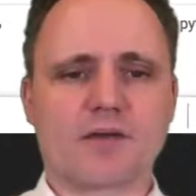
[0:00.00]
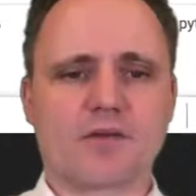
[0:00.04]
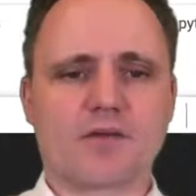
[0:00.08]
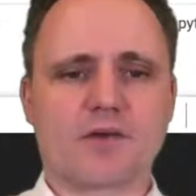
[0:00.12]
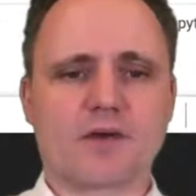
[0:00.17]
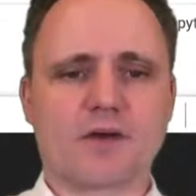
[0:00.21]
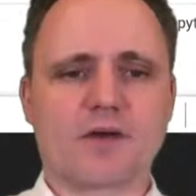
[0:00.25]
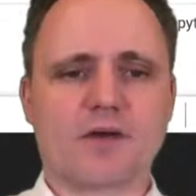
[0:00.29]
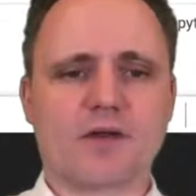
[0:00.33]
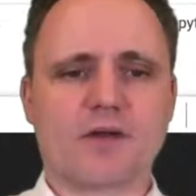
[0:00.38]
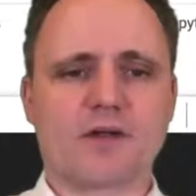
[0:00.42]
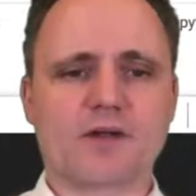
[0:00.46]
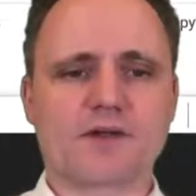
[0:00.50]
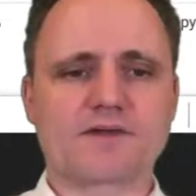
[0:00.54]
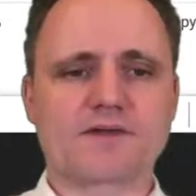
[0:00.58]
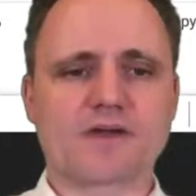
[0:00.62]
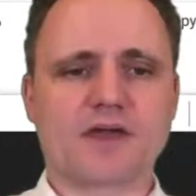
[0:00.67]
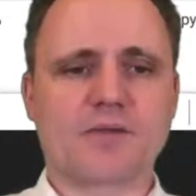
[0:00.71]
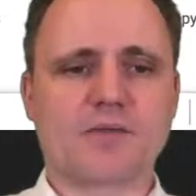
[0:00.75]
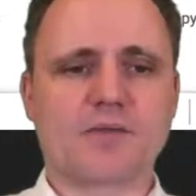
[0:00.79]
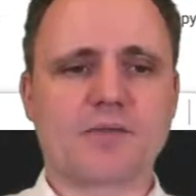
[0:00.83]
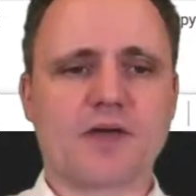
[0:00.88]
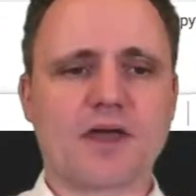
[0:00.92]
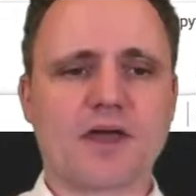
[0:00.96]
We're all on the
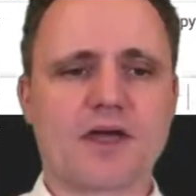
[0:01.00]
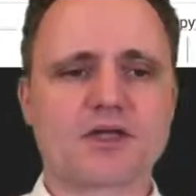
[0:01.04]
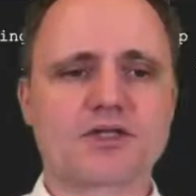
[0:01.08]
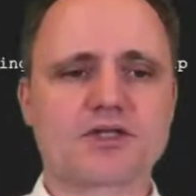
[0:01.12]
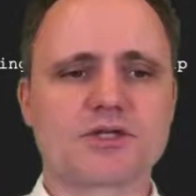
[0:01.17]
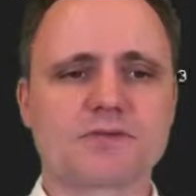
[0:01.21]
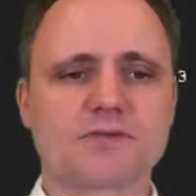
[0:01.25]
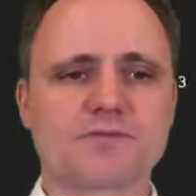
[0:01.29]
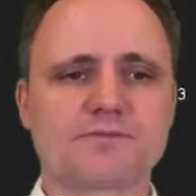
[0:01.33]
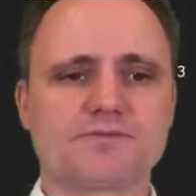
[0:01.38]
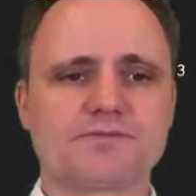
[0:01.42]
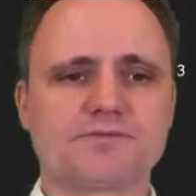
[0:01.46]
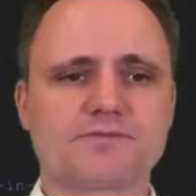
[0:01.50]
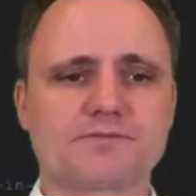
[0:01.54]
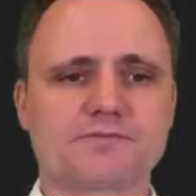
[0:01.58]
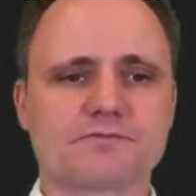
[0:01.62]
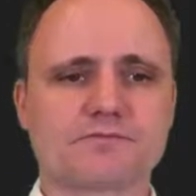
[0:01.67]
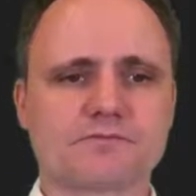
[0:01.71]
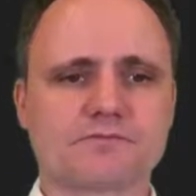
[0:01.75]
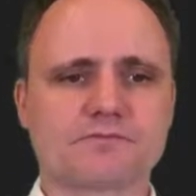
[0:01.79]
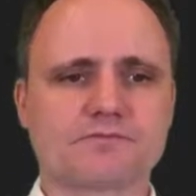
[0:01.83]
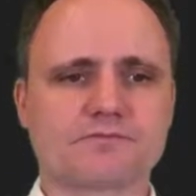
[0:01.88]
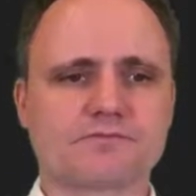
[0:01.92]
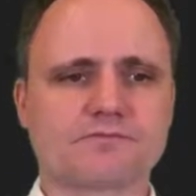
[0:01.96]
same page.
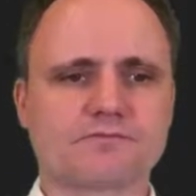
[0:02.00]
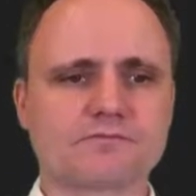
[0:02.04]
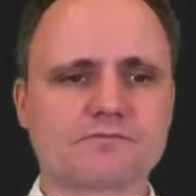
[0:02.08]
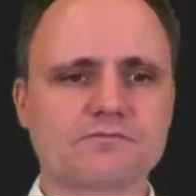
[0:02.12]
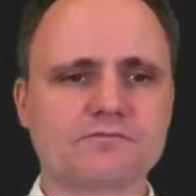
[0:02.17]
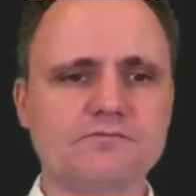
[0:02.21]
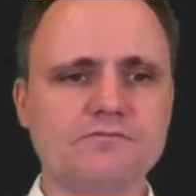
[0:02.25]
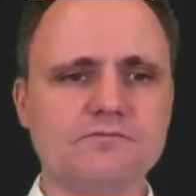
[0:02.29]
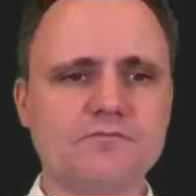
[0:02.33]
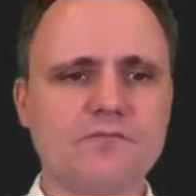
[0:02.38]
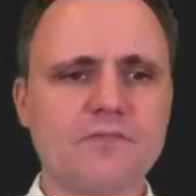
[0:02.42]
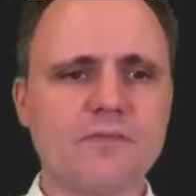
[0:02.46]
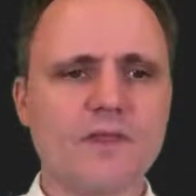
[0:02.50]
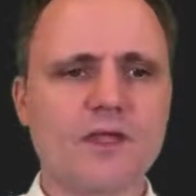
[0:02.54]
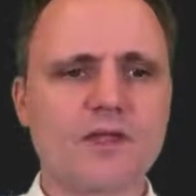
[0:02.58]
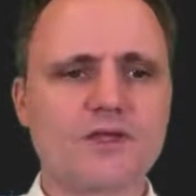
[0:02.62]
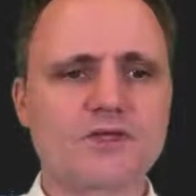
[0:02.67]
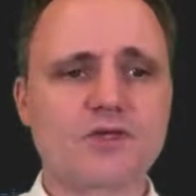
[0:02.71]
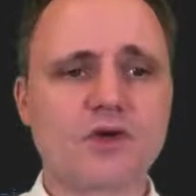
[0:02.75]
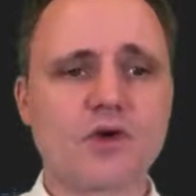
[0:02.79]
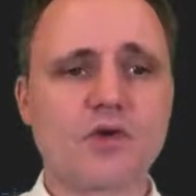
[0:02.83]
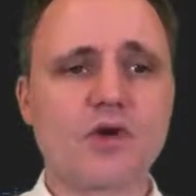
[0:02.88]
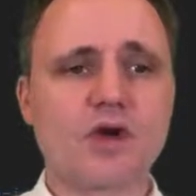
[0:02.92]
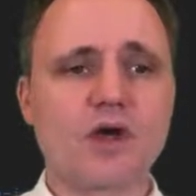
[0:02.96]

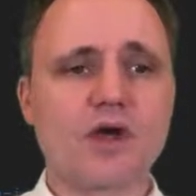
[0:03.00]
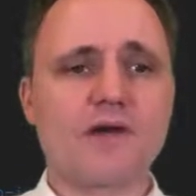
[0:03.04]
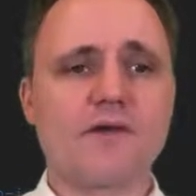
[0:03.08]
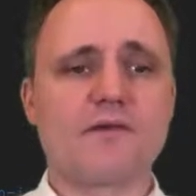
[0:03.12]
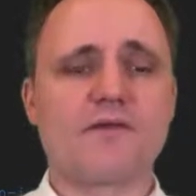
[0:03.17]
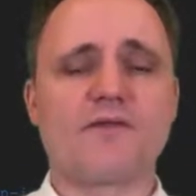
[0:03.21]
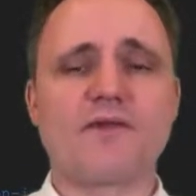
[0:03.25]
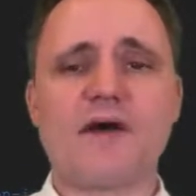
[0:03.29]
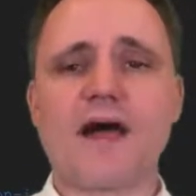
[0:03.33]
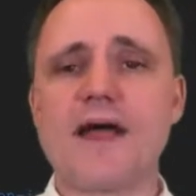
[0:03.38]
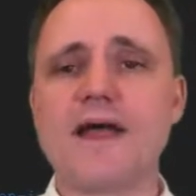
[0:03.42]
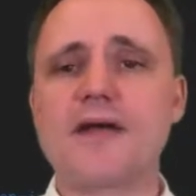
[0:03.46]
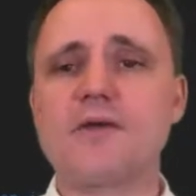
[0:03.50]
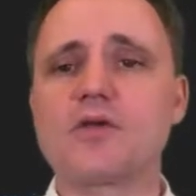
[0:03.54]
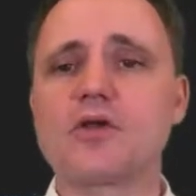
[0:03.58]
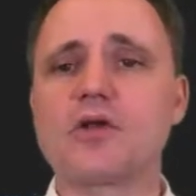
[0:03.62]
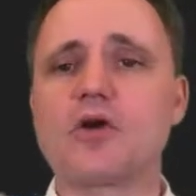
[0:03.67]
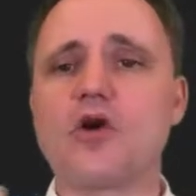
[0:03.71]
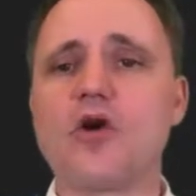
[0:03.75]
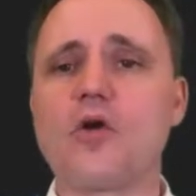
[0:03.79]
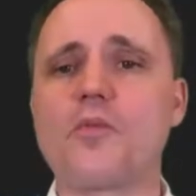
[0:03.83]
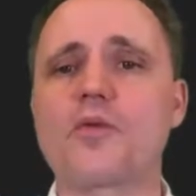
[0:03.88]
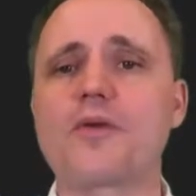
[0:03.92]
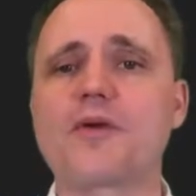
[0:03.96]
So Vi
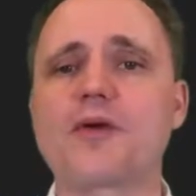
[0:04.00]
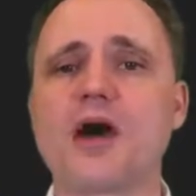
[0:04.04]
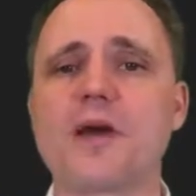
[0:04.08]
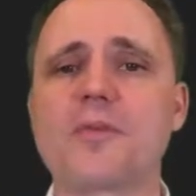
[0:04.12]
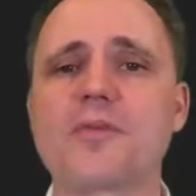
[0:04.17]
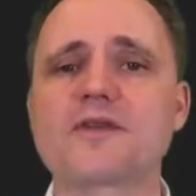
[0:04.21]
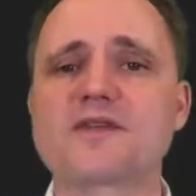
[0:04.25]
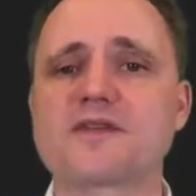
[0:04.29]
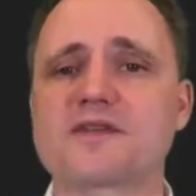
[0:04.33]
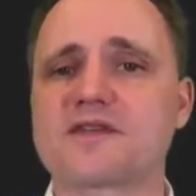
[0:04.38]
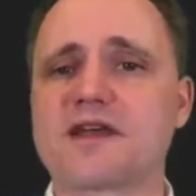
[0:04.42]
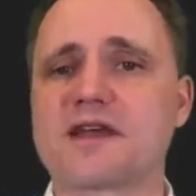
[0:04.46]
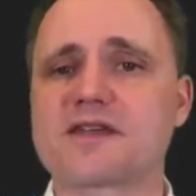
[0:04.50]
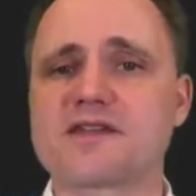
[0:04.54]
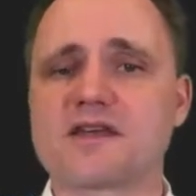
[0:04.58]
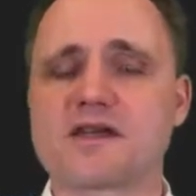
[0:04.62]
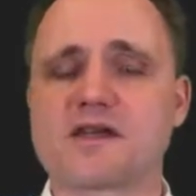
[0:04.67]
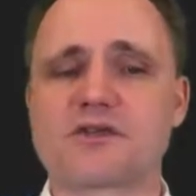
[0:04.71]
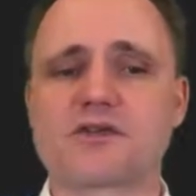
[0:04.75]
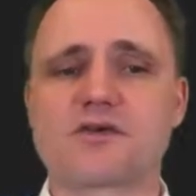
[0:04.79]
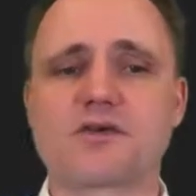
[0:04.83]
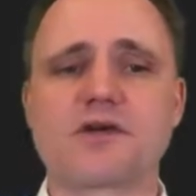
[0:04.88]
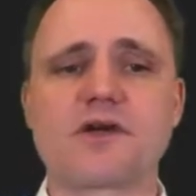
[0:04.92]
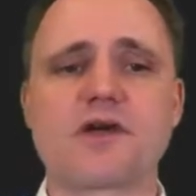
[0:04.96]
will open up, it's a text
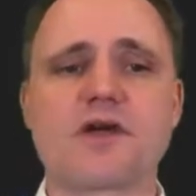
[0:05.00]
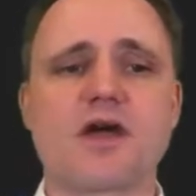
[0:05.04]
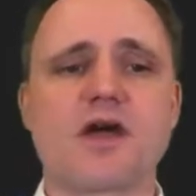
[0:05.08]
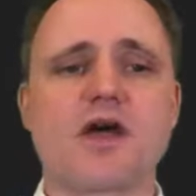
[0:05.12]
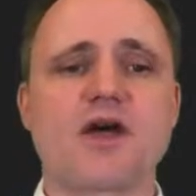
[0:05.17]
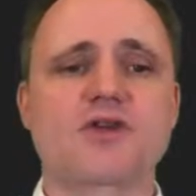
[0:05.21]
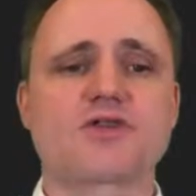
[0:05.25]
editor,